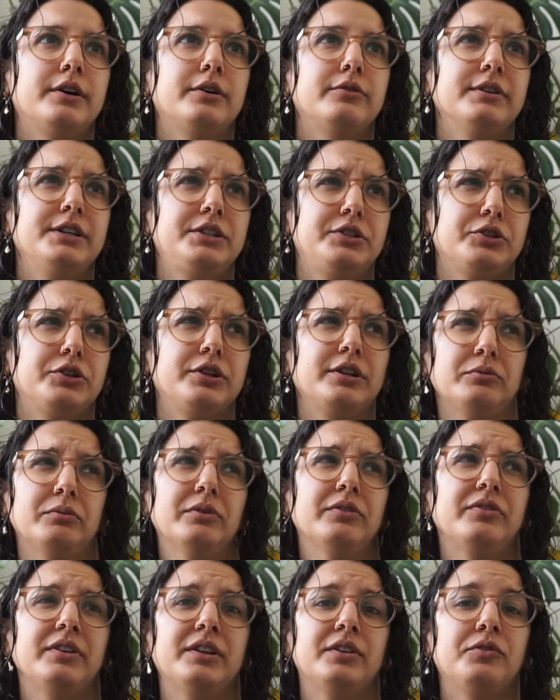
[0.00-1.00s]
return it
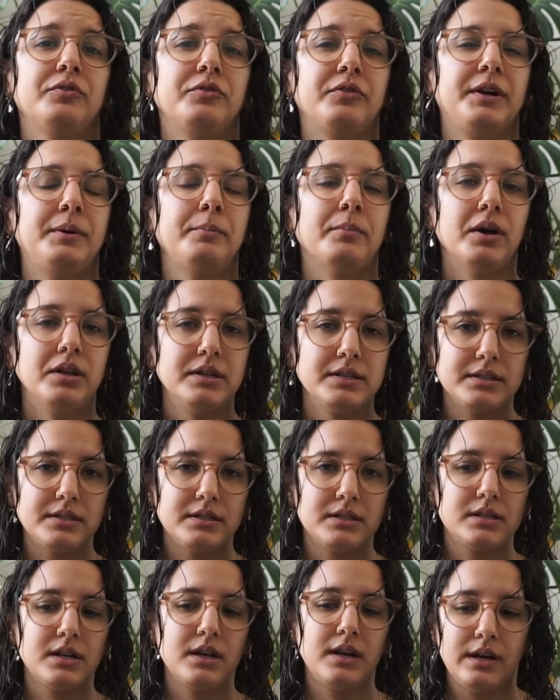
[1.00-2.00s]
within 3
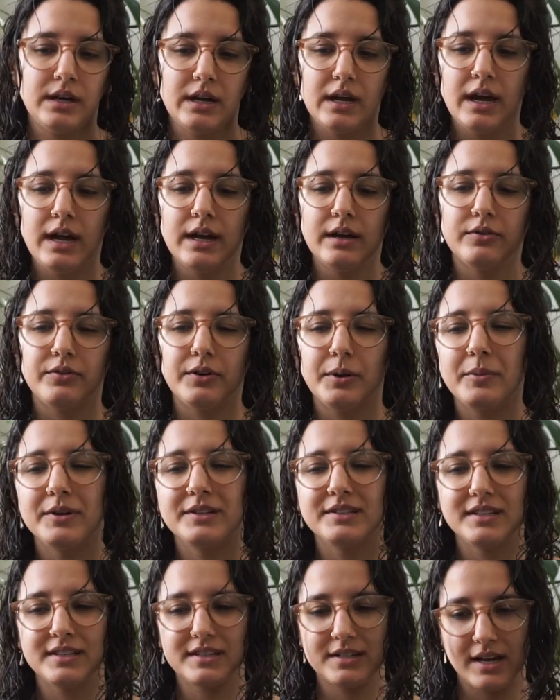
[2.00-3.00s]
months. 3
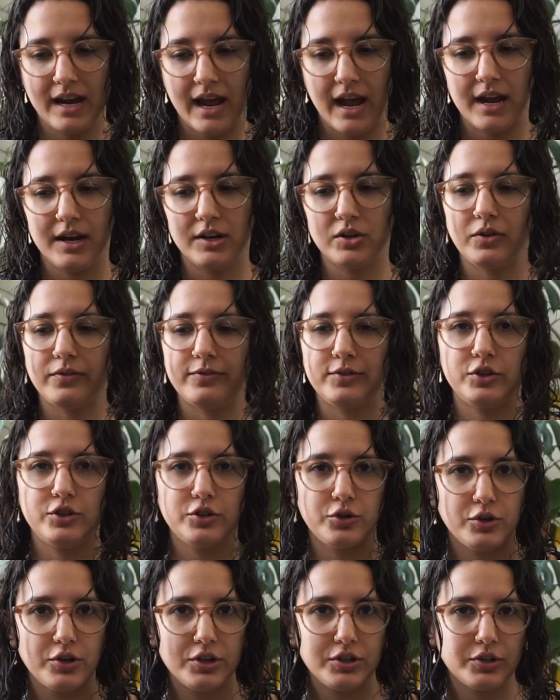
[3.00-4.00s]
months is kind of
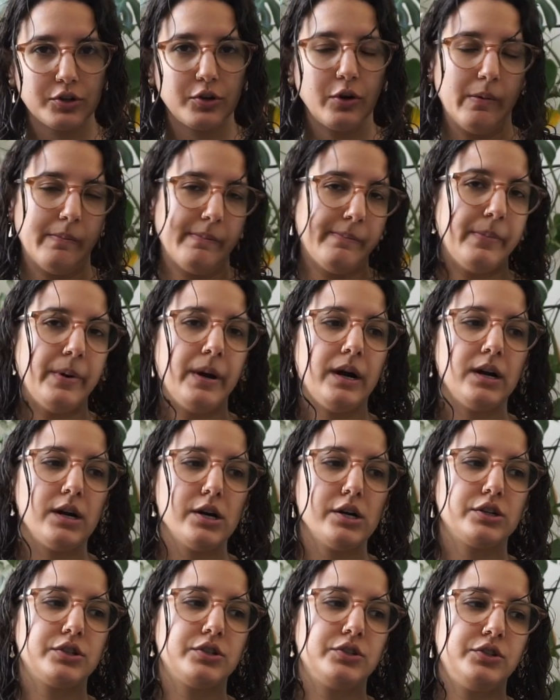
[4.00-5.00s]
short
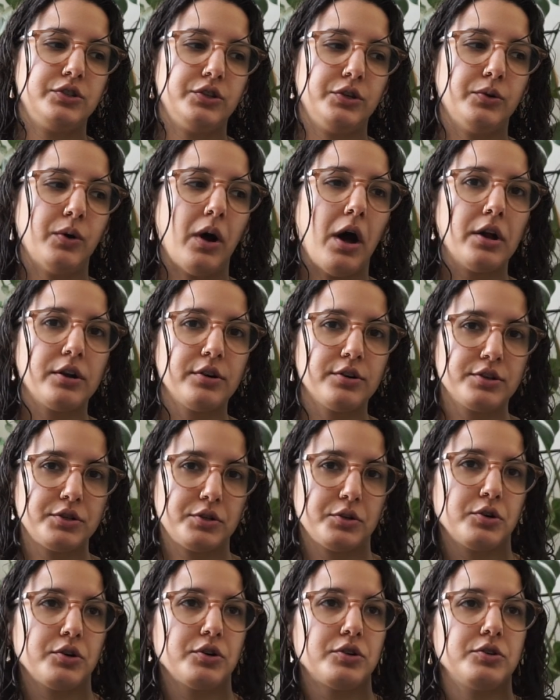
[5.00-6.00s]
compared to other
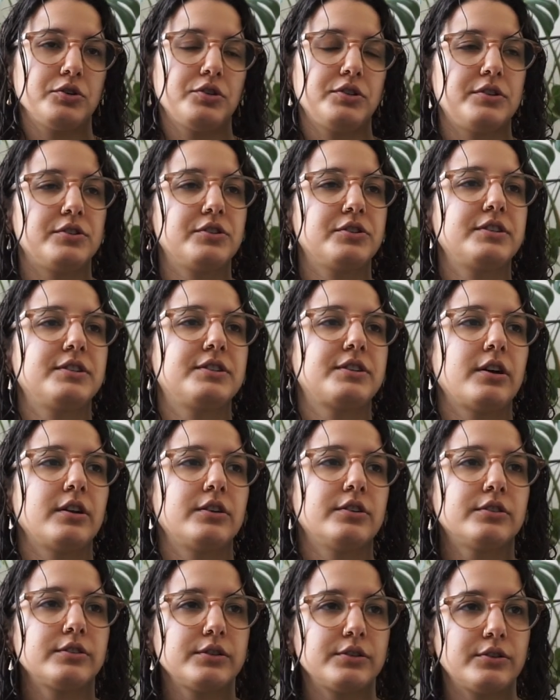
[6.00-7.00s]
stores. There's this
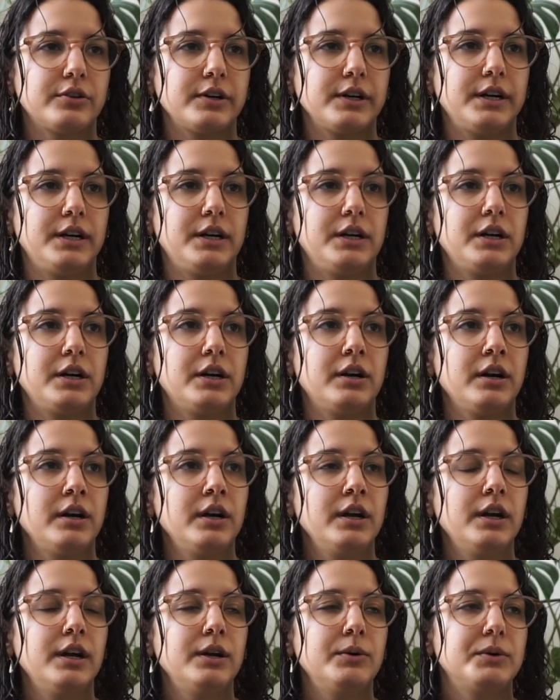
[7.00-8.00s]
other store here,
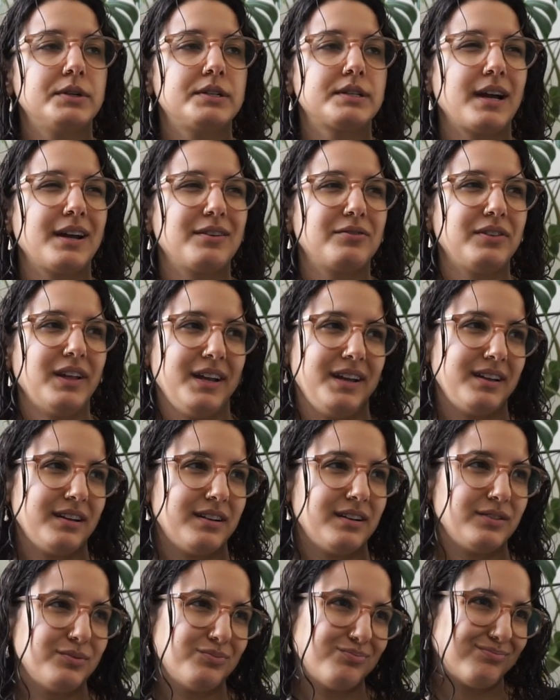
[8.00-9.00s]
which is kind of like
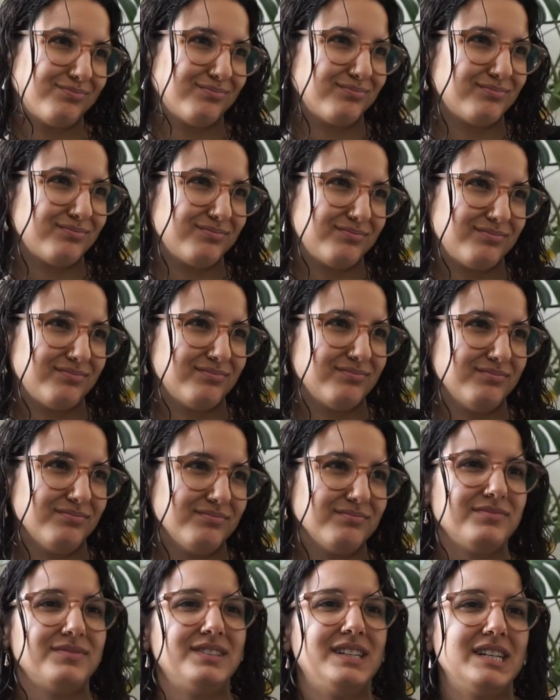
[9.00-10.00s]

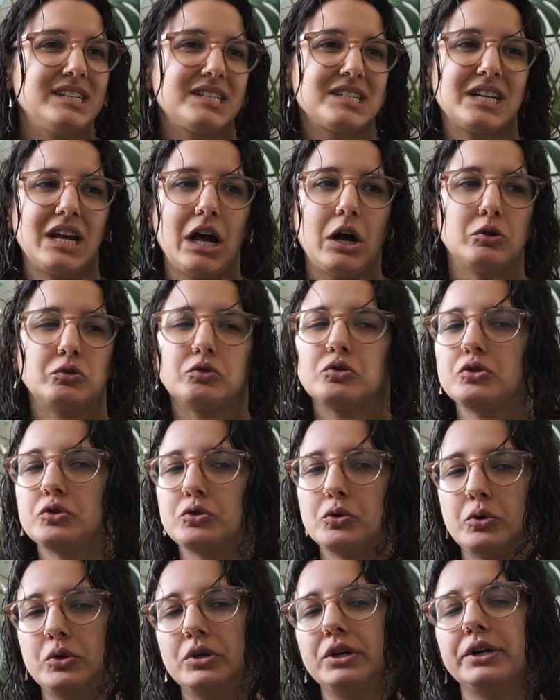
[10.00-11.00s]
discount
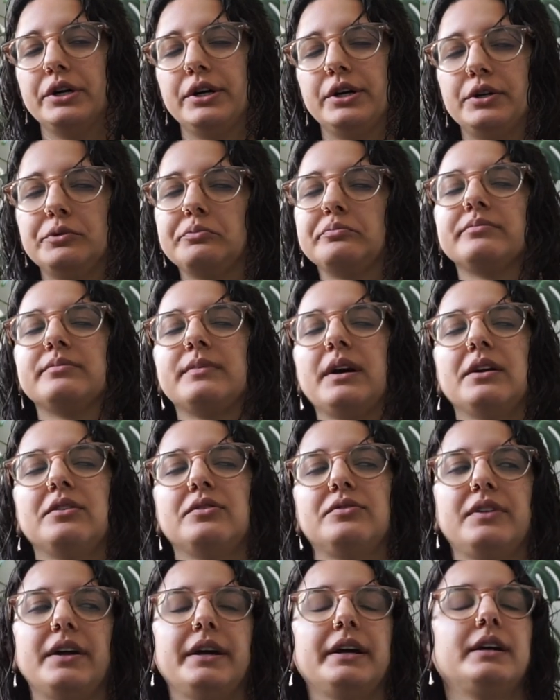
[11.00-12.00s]
store, kind
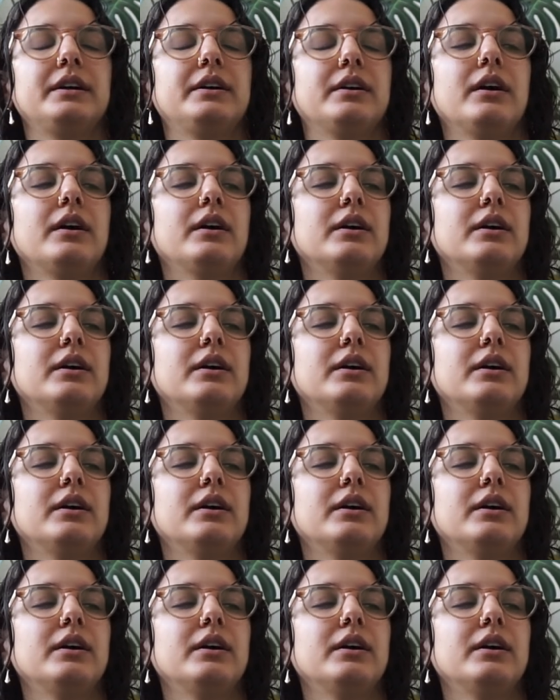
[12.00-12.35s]
of like